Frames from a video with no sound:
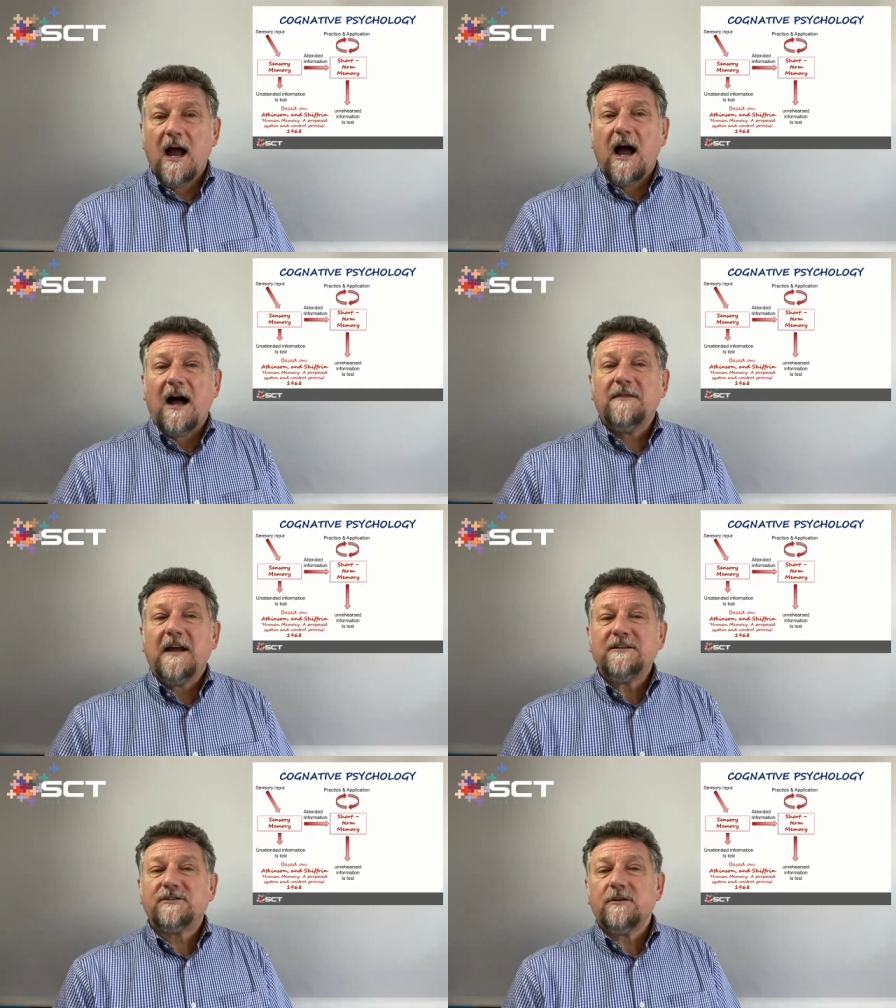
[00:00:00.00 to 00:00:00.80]
And
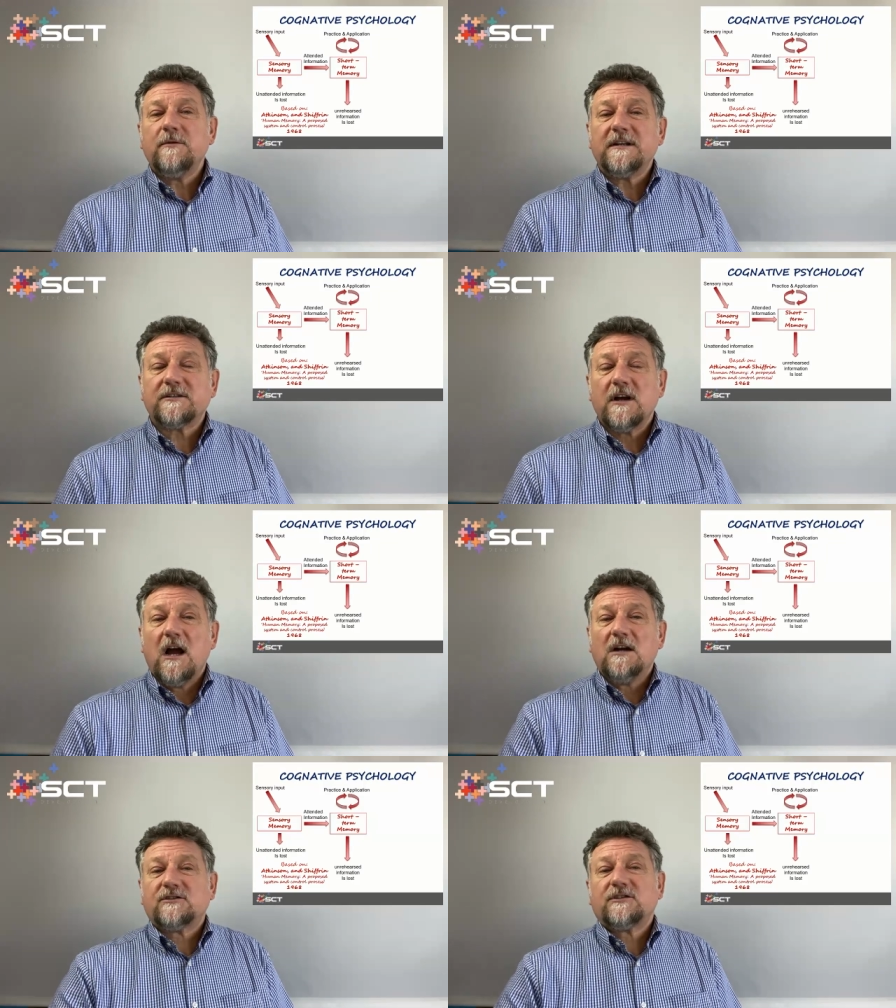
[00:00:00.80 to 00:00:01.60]
they do it
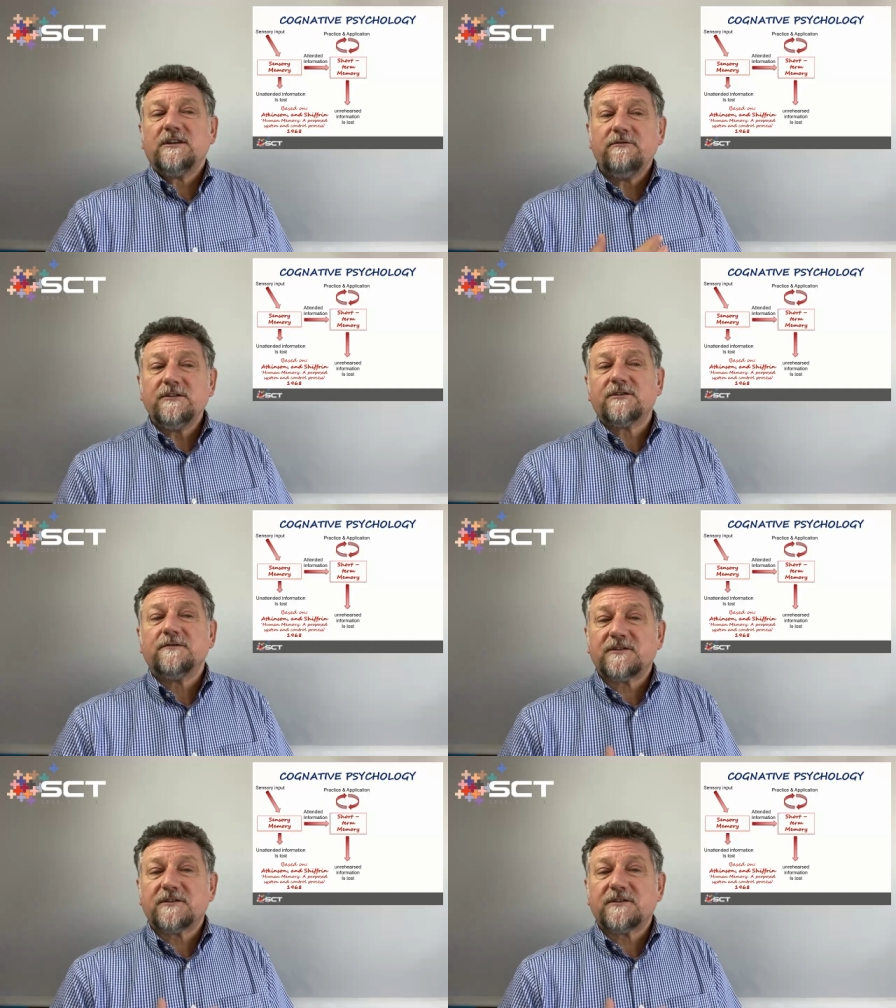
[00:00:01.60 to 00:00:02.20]
a series of